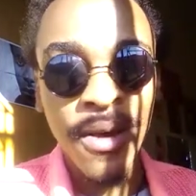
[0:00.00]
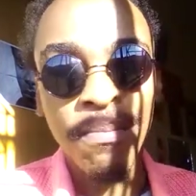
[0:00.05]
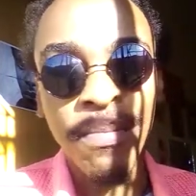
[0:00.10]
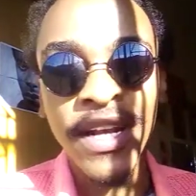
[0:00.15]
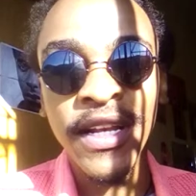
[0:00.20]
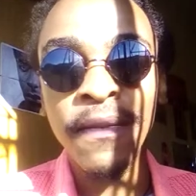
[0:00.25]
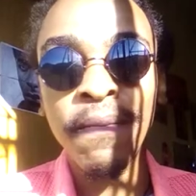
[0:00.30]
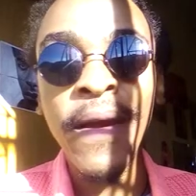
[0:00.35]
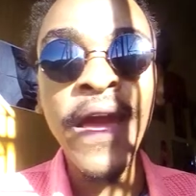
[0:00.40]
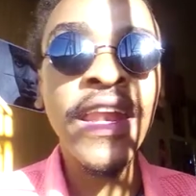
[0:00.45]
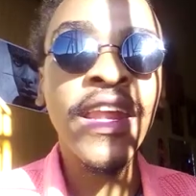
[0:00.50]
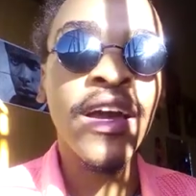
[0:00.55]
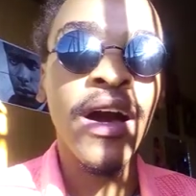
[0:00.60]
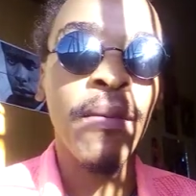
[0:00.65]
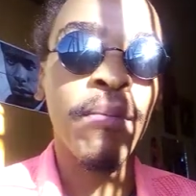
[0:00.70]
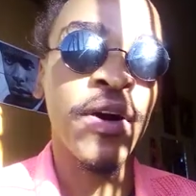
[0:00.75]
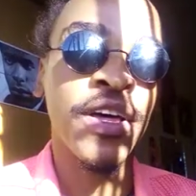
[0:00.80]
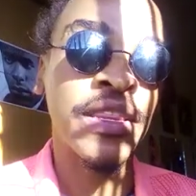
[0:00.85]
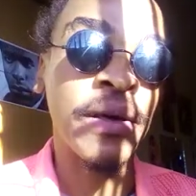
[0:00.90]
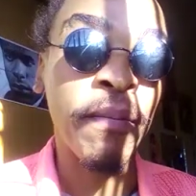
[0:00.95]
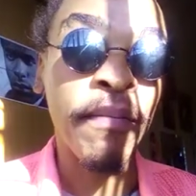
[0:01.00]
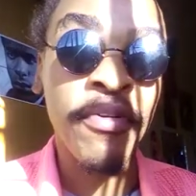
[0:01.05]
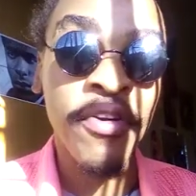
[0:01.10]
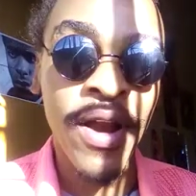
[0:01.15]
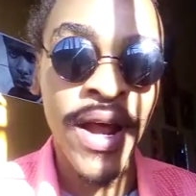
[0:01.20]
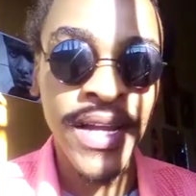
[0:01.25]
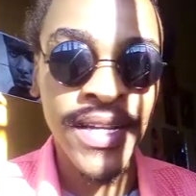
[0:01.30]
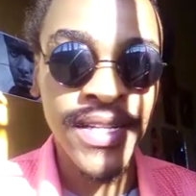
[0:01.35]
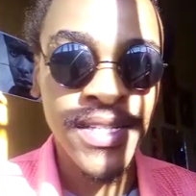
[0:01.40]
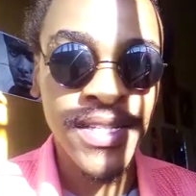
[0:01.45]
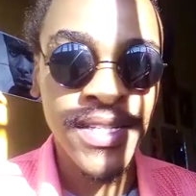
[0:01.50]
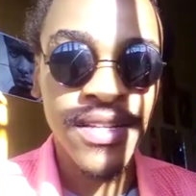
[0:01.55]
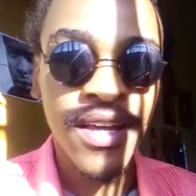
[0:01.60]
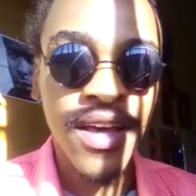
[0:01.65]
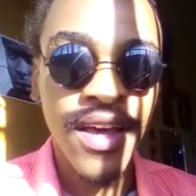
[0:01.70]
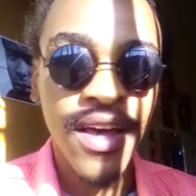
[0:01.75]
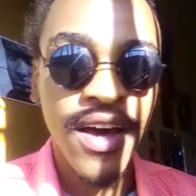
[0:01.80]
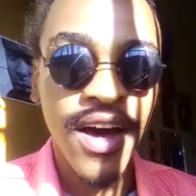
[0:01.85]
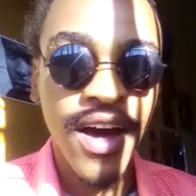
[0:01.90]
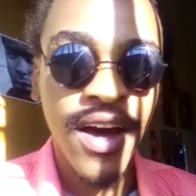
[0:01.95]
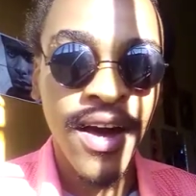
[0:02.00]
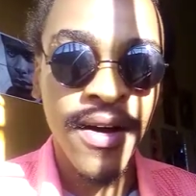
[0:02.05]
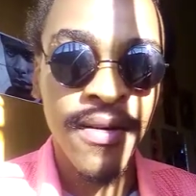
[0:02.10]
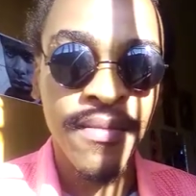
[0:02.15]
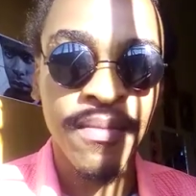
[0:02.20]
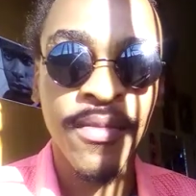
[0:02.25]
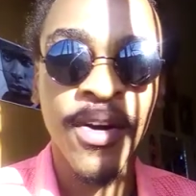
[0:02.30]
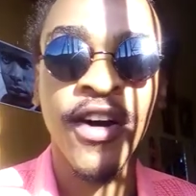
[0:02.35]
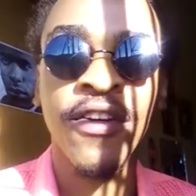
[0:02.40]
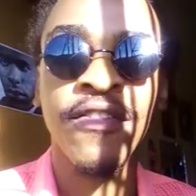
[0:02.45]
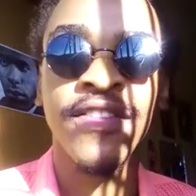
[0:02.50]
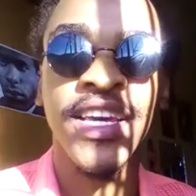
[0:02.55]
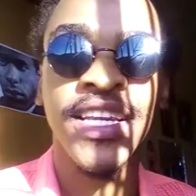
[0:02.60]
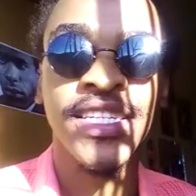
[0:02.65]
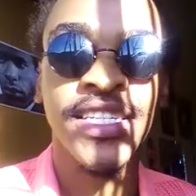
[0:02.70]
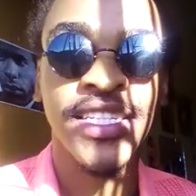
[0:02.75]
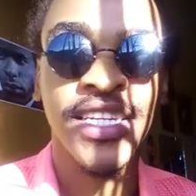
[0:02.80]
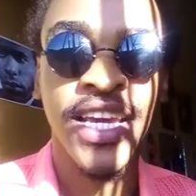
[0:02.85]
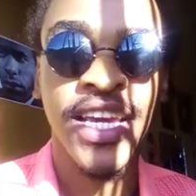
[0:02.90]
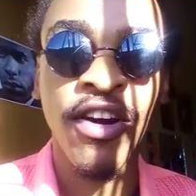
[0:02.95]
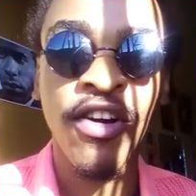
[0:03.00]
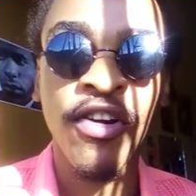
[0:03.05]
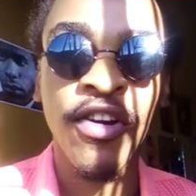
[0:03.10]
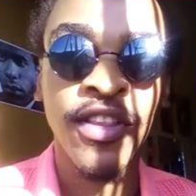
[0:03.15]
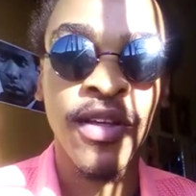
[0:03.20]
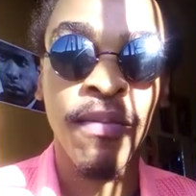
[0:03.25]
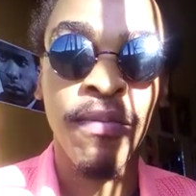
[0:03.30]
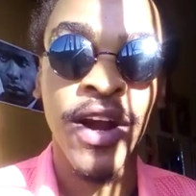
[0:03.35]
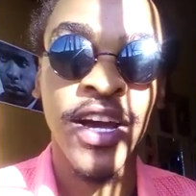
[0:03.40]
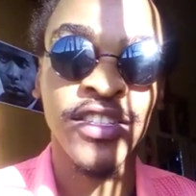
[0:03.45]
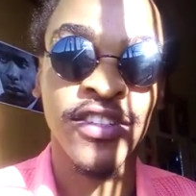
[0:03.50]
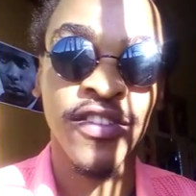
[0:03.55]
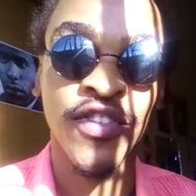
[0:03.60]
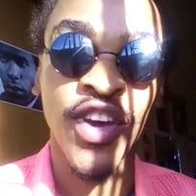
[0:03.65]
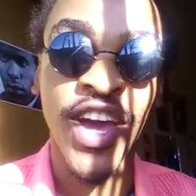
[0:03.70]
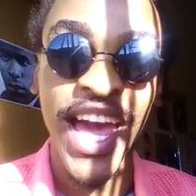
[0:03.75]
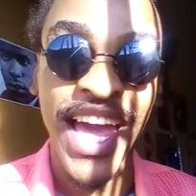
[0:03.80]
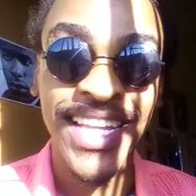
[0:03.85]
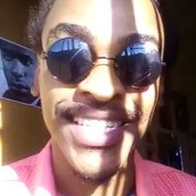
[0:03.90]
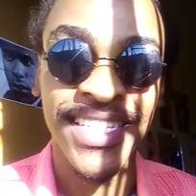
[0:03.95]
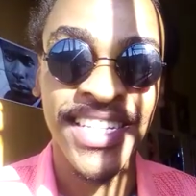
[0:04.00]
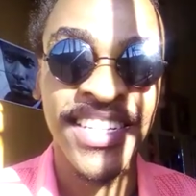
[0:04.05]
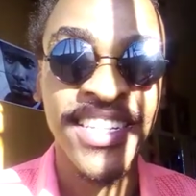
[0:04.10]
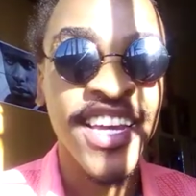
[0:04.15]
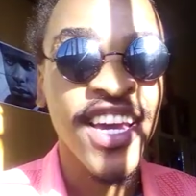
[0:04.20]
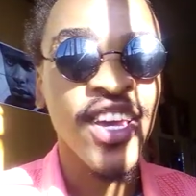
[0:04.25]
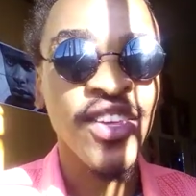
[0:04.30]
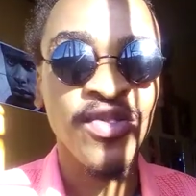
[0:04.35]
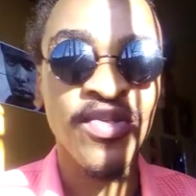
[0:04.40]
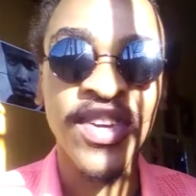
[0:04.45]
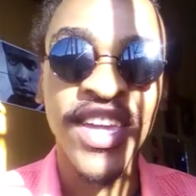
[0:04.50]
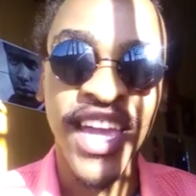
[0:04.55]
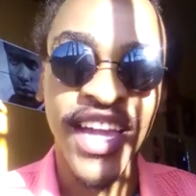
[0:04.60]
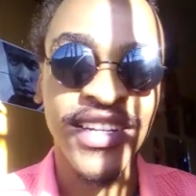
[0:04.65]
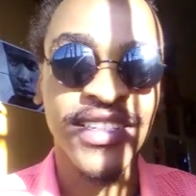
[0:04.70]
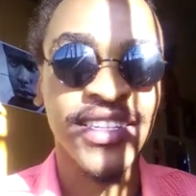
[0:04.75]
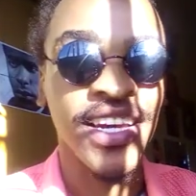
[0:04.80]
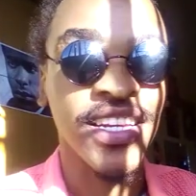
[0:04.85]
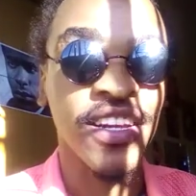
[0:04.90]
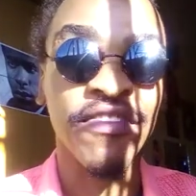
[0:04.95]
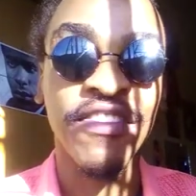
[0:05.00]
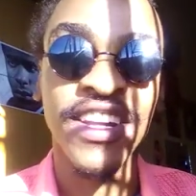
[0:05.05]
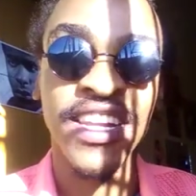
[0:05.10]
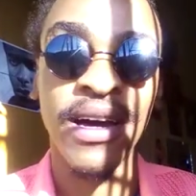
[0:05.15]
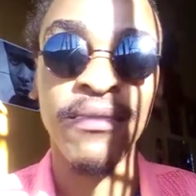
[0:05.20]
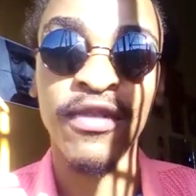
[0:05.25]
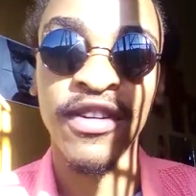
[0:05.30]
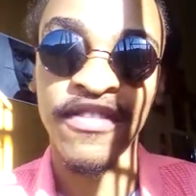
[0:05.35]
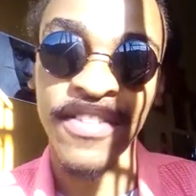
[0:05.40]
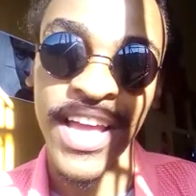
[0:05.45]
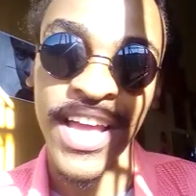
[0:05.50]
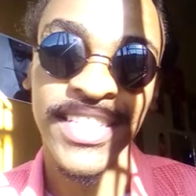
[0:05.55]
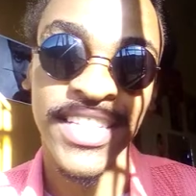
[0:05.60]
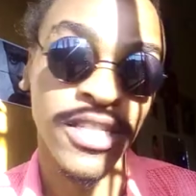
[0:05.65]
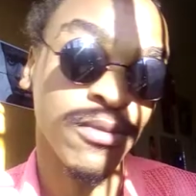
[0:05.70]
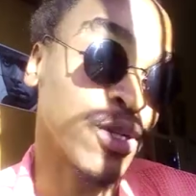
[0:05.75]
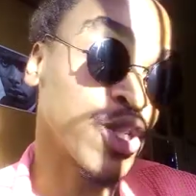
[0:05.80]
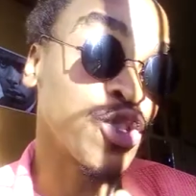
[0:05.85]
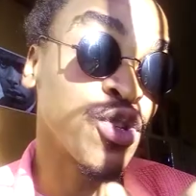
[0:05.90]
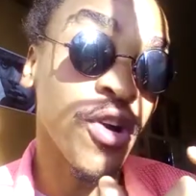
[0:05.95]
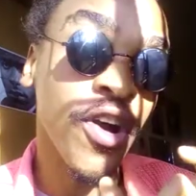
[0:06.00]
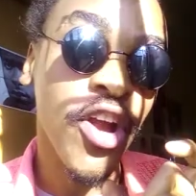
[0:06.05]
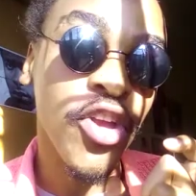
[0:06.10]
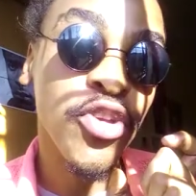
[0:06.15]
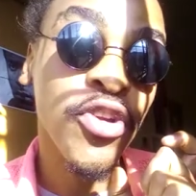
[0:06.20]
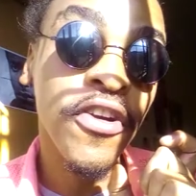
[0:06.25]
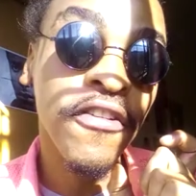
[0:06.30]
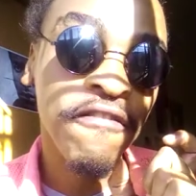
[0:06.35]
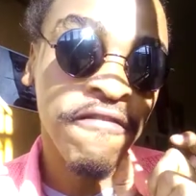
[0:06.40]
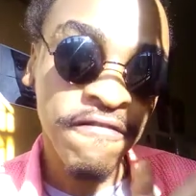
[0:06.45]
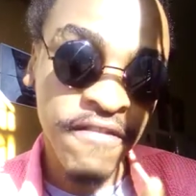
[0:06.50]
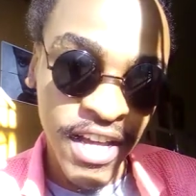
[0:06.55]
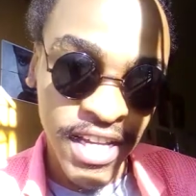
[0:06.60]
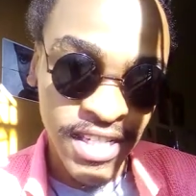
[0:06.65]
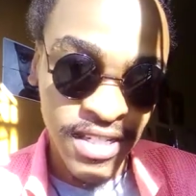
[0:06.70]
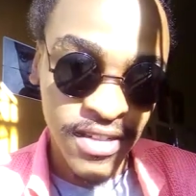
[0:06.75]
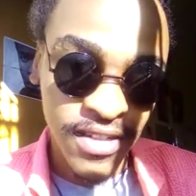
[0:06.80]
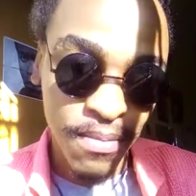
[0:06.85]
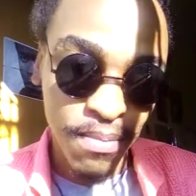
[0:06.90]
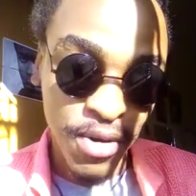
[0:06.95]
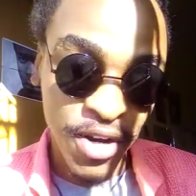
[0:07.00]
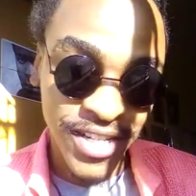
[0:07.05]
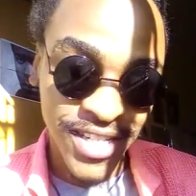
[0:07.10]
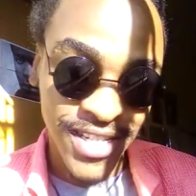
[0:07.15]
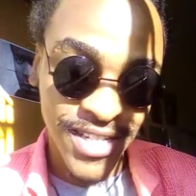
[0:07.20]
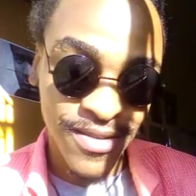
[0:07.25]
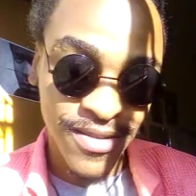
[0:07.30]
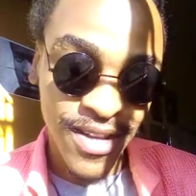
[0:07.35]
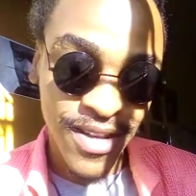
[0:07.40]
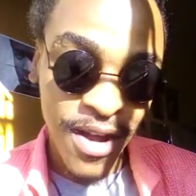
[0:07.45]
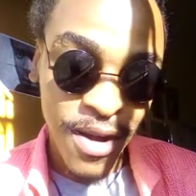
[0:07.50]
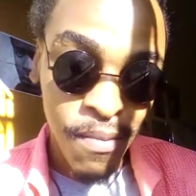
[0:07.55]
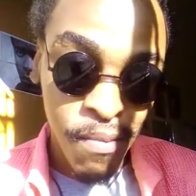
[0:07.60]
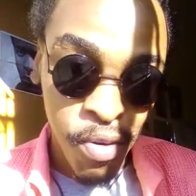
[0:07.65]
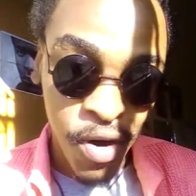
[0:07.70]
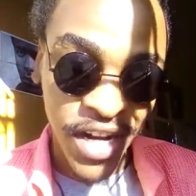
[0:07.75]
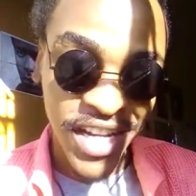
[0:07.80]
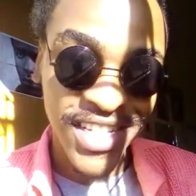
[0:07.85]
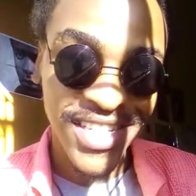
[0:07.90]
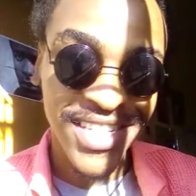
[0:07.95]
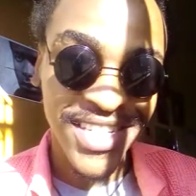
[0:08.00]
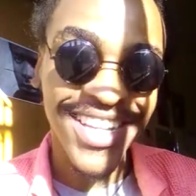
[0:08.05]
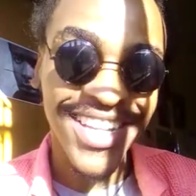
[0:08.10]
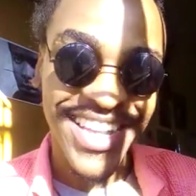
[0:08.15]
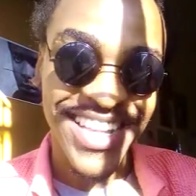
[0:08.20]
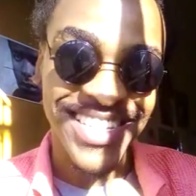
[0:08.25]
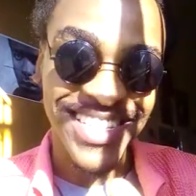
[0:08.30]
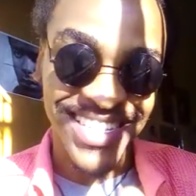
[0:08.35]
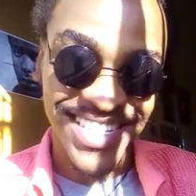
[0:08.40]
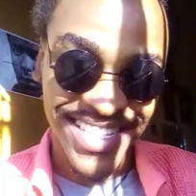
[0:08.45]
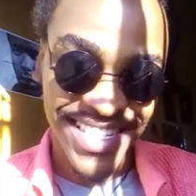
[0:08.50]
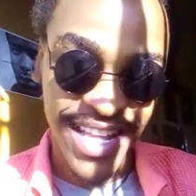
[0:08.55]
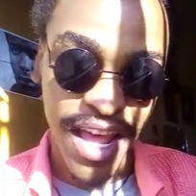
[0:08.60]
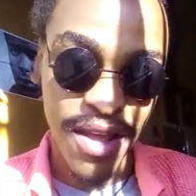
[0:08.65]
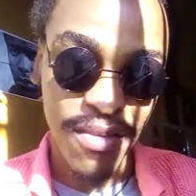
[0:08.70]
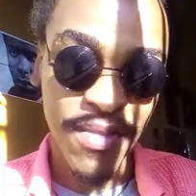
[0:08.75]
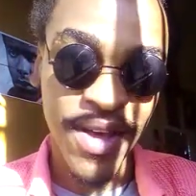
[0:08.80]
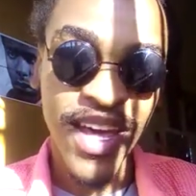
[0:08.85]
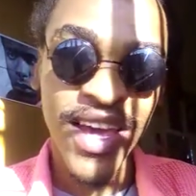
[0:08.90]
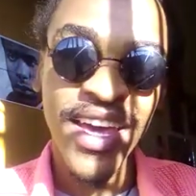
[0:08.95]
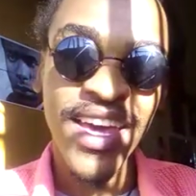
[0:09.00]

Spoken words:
but depending upon the price of that share or the price of your asset, you get a different number of assets, but your fixed purchase point is the same,